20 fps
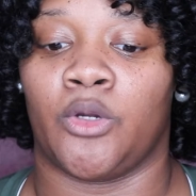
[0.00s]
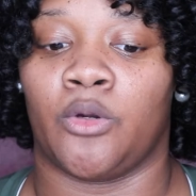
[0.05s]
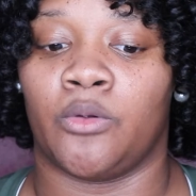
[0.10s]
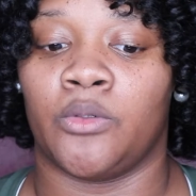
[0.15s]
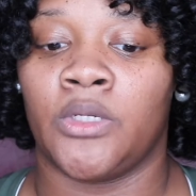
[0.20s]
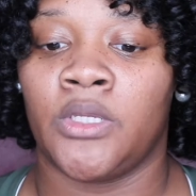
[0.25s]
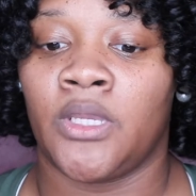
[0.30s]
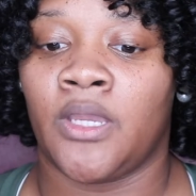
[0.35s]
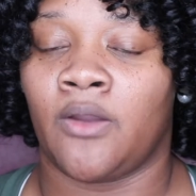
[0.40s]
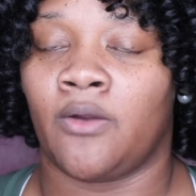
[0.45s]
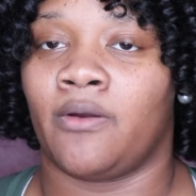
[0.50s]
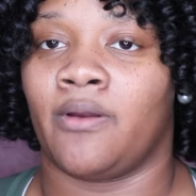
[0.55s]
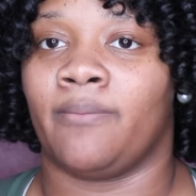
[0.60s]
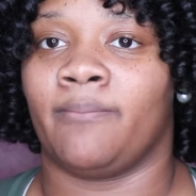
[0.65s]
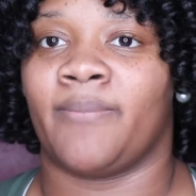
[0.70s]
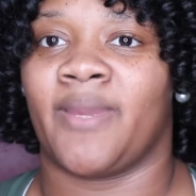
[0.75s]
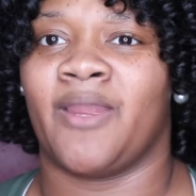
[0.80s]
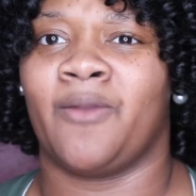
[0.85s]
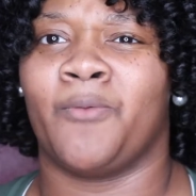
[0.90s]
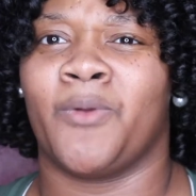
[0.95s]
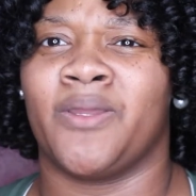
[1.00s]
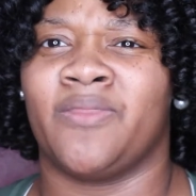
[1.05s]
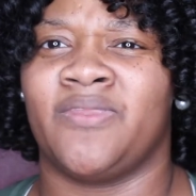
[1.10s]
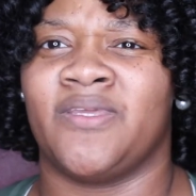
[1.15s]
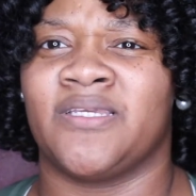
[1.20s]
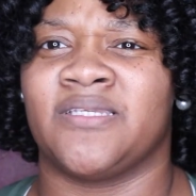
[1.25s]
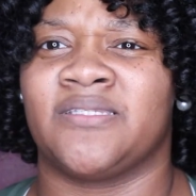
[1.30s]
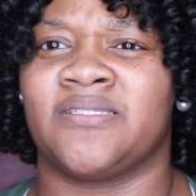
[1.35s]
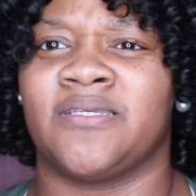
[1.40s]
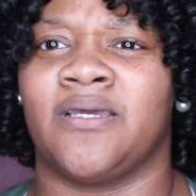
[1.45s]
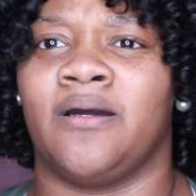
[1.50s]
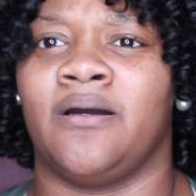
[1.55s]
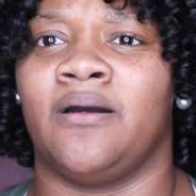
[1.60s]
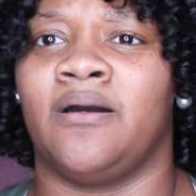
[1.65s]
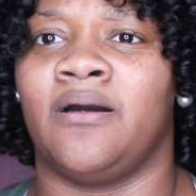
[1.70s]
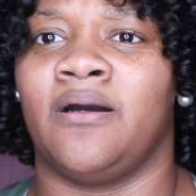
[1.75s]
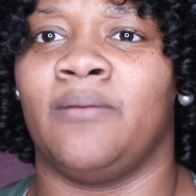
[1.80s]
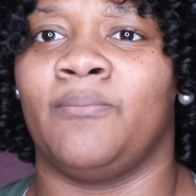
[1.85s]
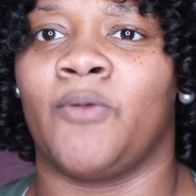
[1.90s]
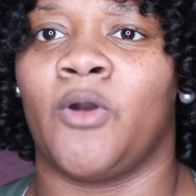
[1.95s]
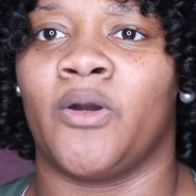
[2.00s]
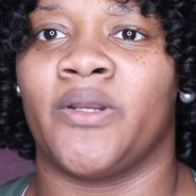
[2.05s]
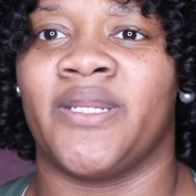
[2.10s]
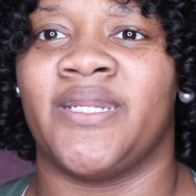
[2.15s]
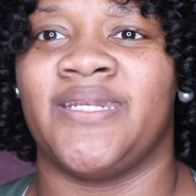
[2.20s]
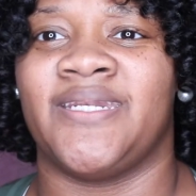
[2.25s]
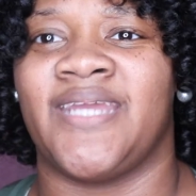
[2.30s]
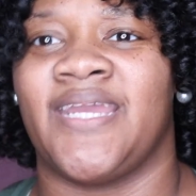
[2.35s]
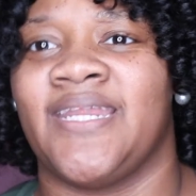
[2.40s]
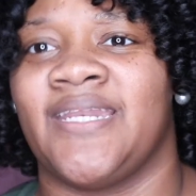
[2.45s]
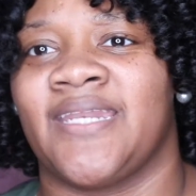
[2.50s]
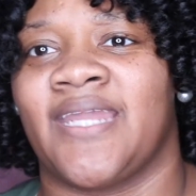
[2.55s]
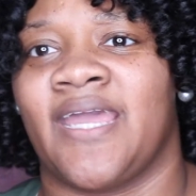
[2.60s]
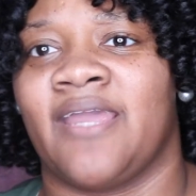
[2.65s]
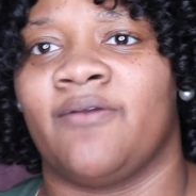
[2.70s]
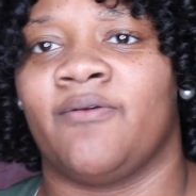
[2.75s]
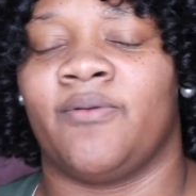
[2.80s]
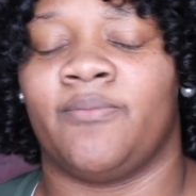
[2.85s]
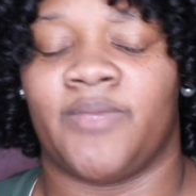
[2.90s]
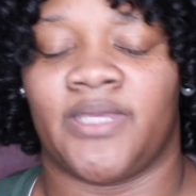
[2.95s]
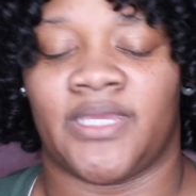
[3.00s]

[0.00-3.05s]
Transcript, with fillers: know or I might wear this um, on a date night with